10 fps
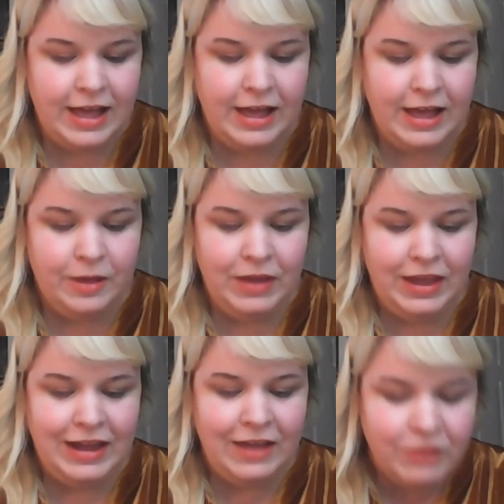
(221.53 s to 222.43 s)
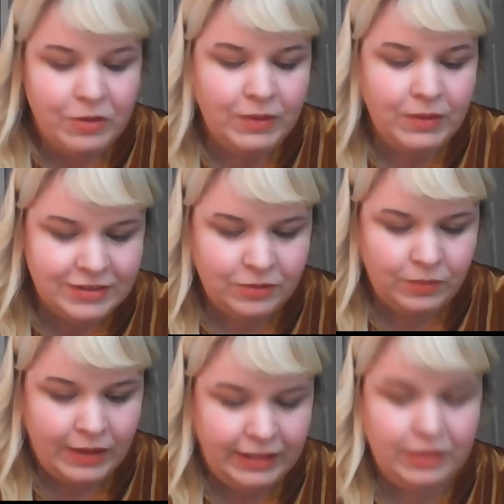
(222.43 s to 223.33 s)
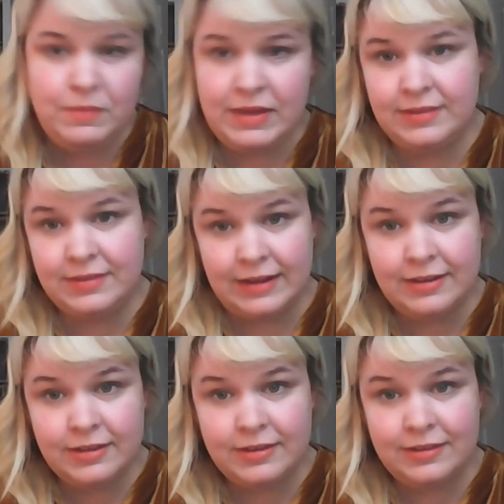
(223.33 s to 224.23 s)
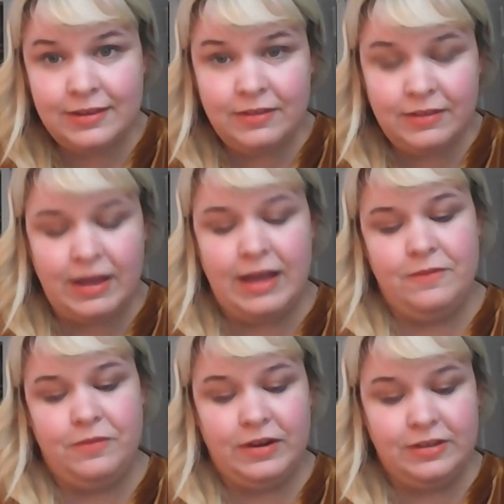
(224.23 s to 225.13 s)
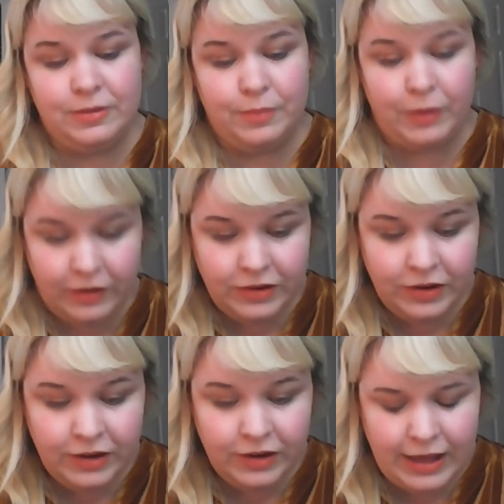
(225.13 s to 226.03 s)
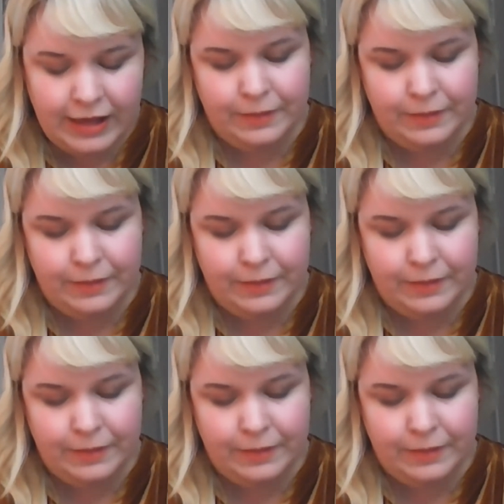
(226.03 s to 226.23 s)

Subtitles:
And every once in a while, it makes sense for us to partner